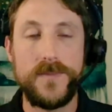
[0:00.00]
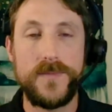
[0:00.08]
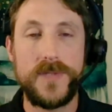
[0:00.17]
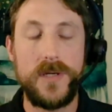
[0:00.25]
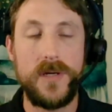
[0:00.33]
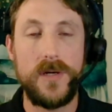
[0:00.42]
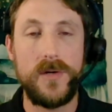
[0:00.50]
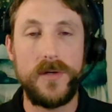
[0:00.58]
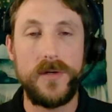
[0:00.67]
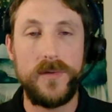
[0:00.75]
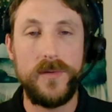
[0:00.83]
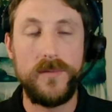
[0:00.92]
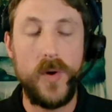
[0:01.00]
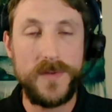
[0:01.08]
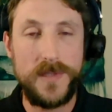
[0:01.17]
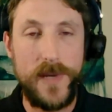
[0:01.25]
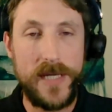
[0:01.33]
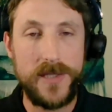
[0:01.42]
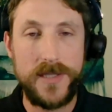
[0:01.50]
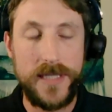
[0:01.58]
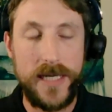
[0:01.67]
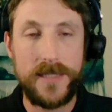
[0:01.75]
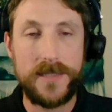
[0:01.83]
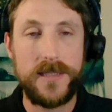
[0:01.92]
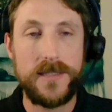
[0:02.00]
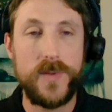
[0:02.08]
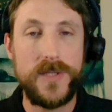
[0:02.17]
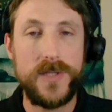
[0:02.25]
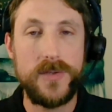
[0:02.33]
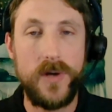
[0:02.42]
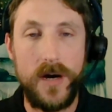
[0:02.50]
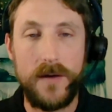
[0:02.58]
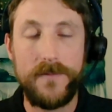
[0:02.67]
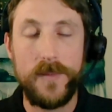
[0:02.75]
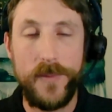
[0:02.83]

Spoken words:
So Mold Inspection Sciences, we do offer